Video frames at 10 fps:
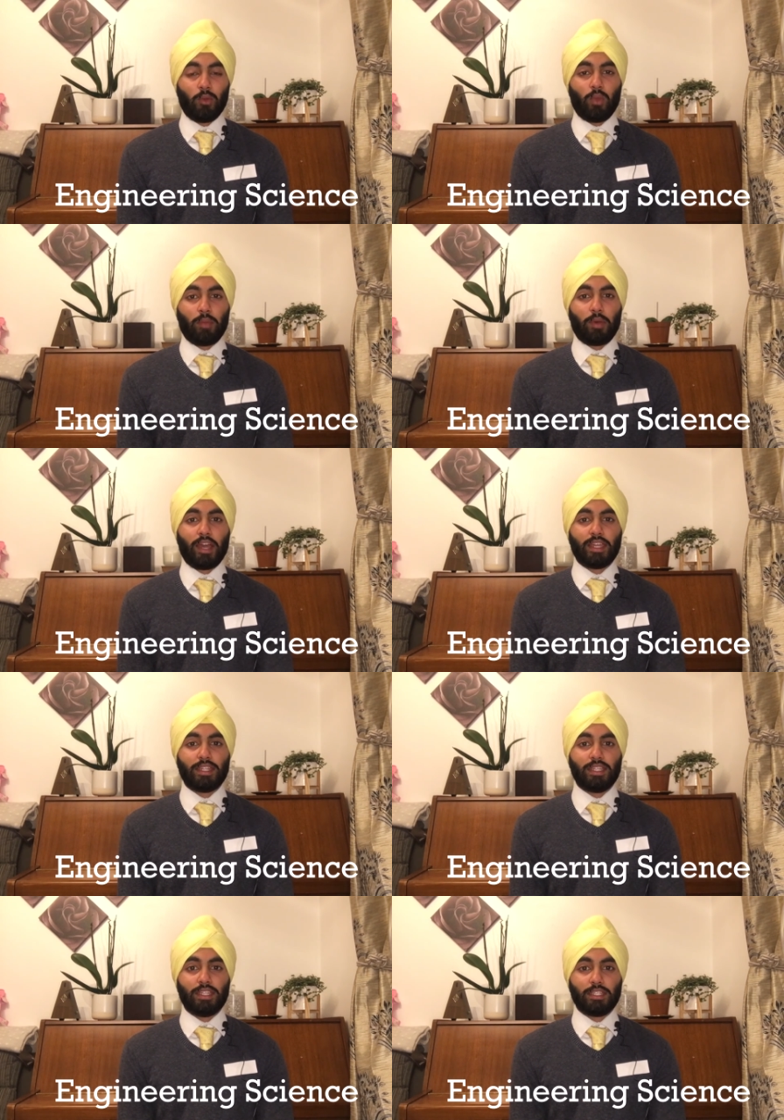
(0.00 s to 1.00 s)
whereby
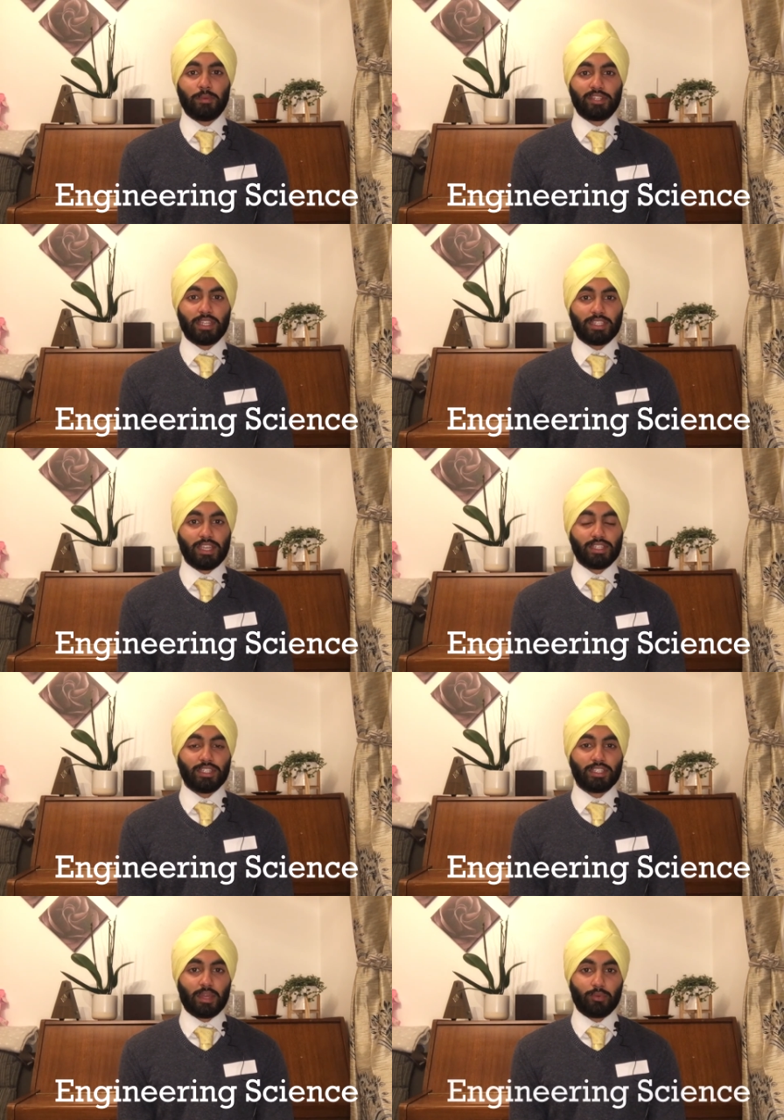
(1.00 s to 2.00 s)
the specialisation
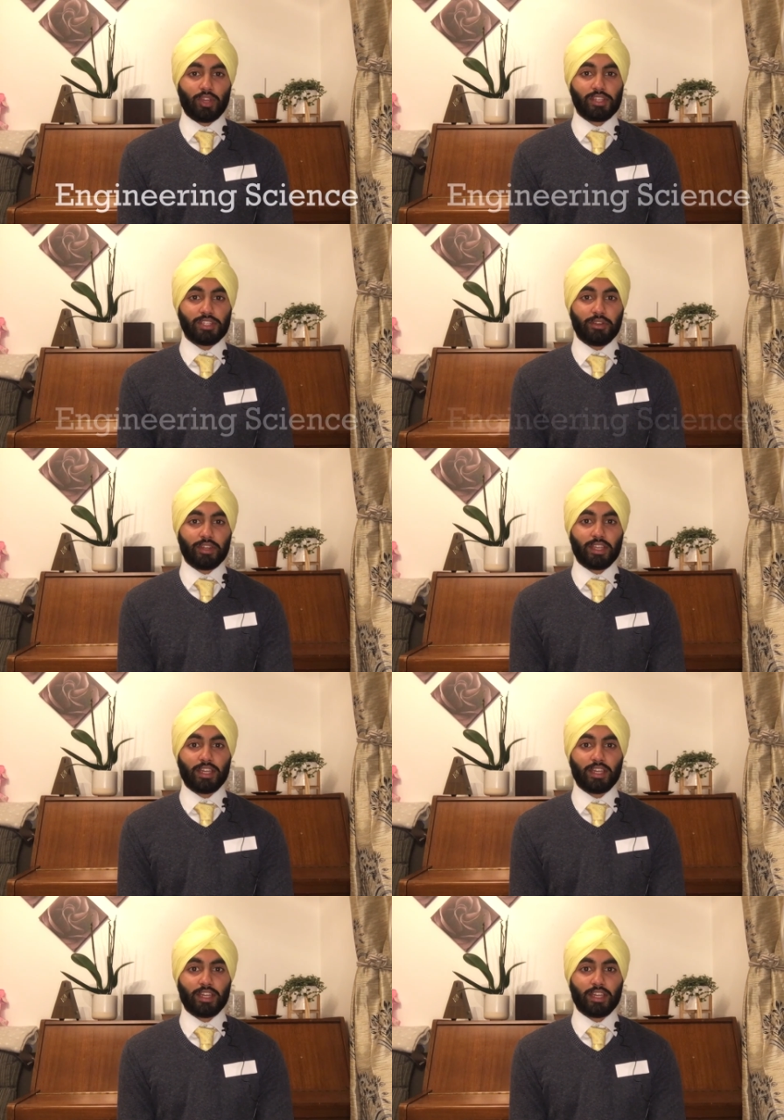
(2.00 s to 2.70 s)
into chemical engineering